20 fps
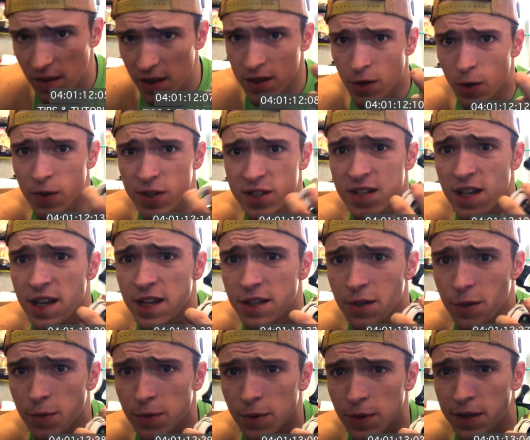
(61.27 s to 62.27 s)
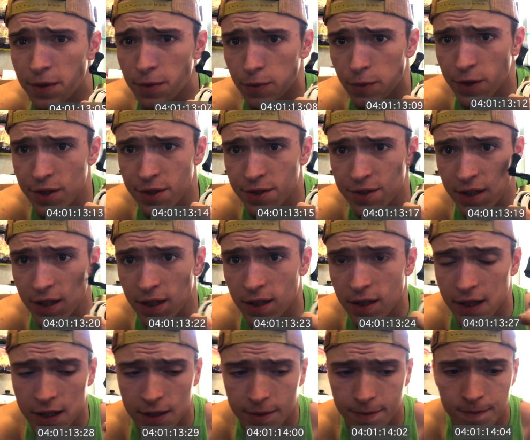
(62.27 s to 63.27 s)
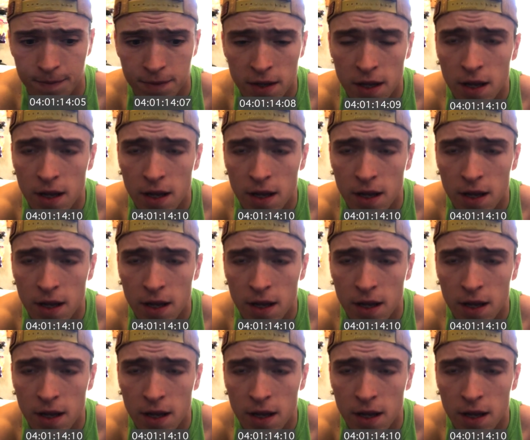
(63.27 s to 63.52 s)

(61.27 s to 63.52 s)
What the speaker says: is always take your reels and clean them.